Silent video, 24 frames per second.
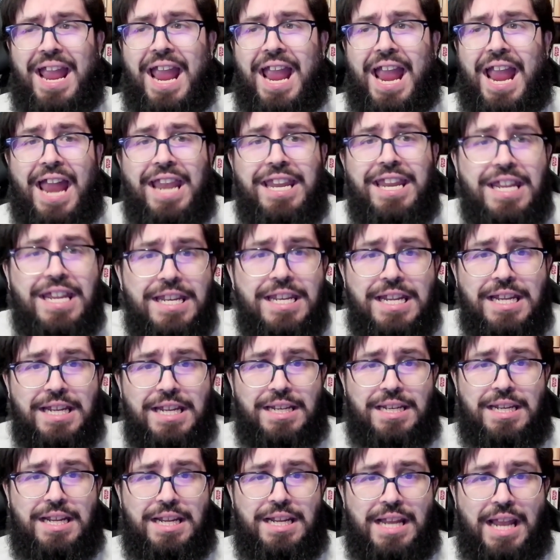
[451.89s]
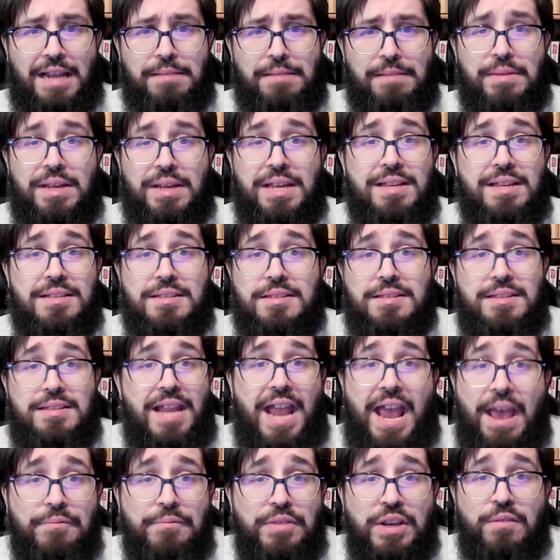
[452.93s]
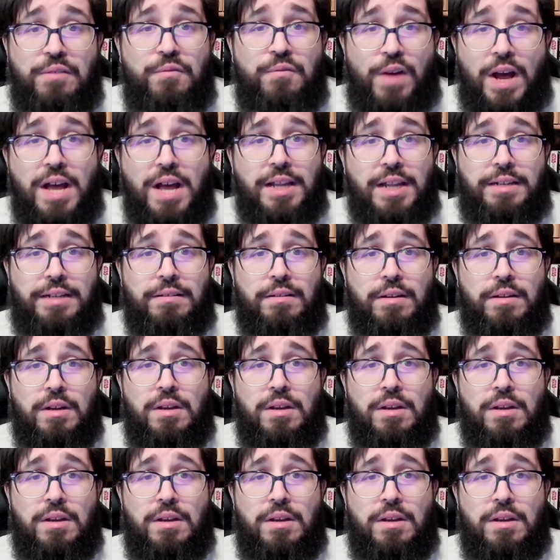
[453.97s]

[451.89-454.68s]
any D&D game is having fun,